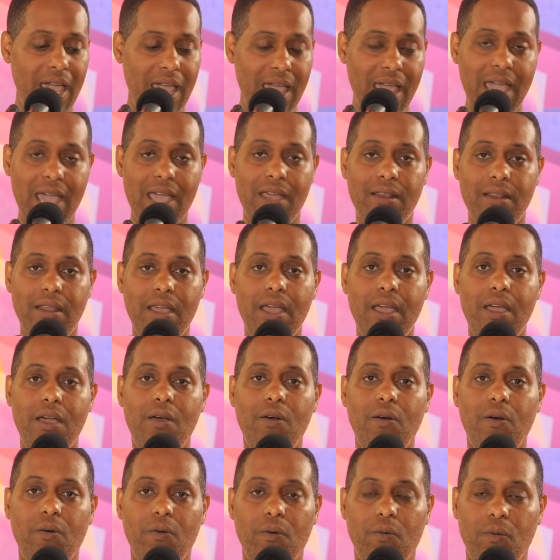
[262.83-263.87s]
And oh
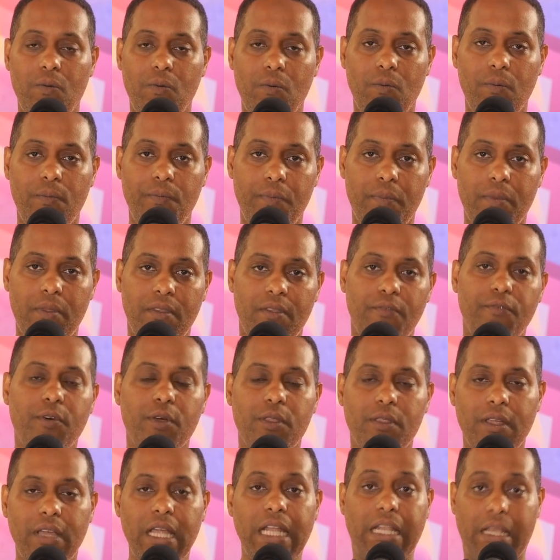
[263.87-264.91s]

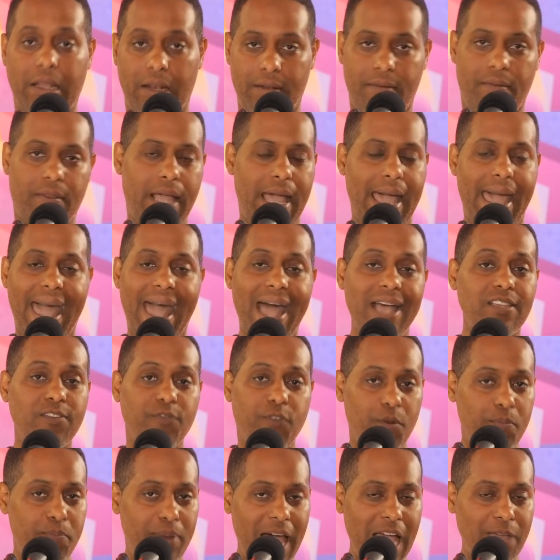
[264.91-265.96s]
but it, it,
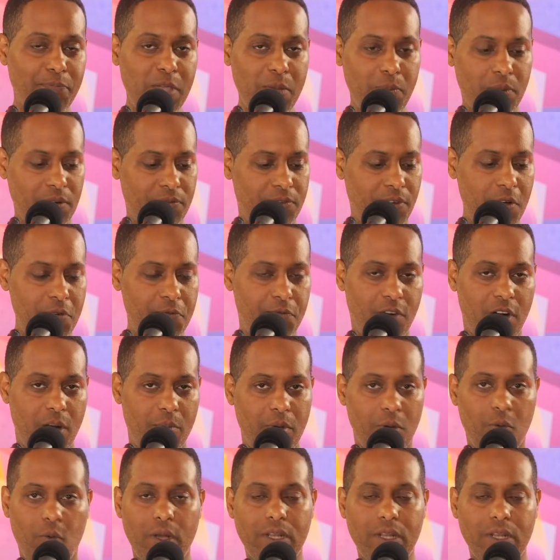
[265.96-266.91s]
asked for black people to vote for him.